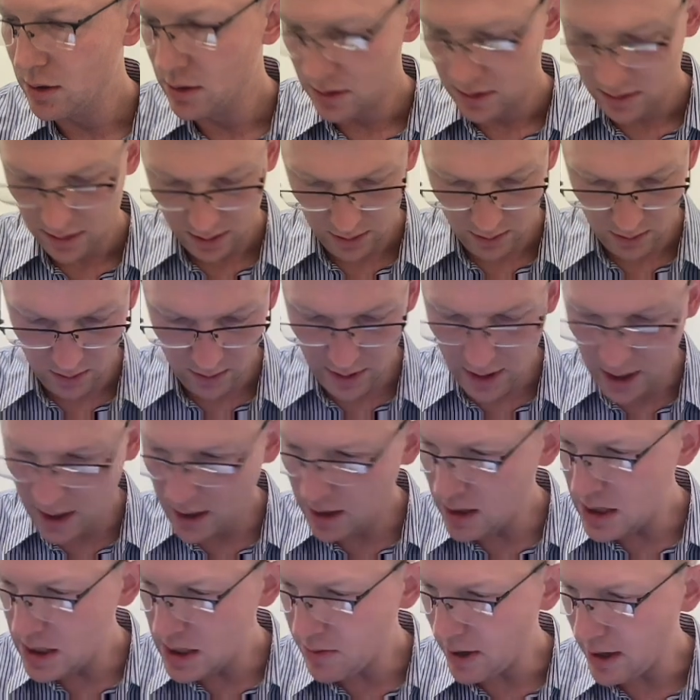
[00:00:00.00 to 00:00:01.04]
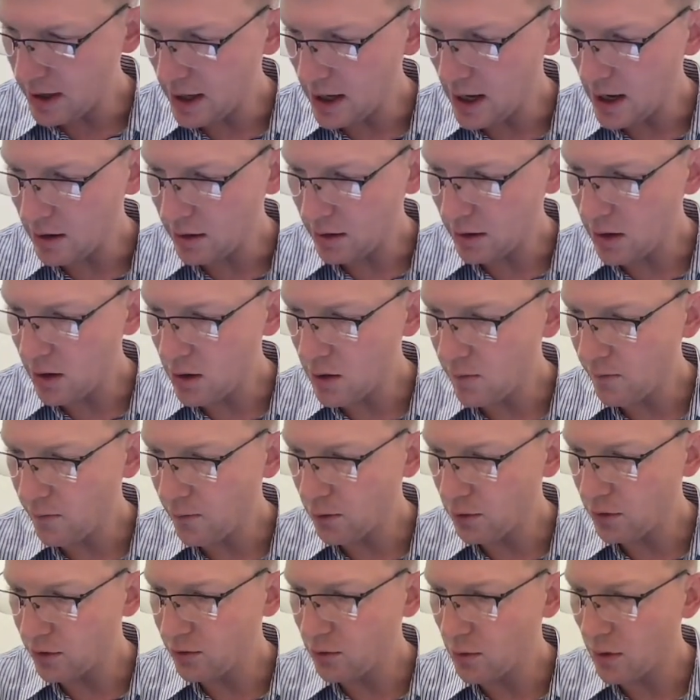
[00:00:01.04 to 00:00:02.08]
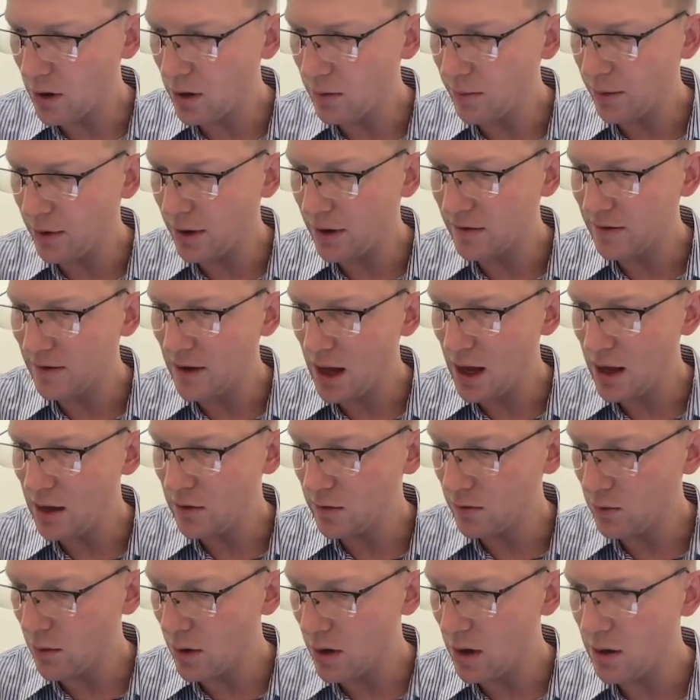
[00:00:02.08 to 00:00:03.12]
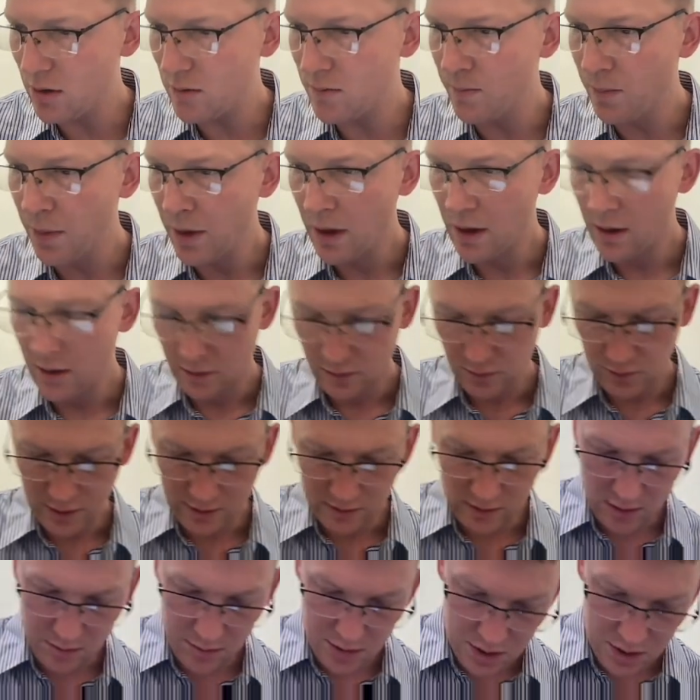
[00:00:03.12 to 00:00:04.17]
throw that into my calculator. 4 squared plus 8 squared. So that's going to be a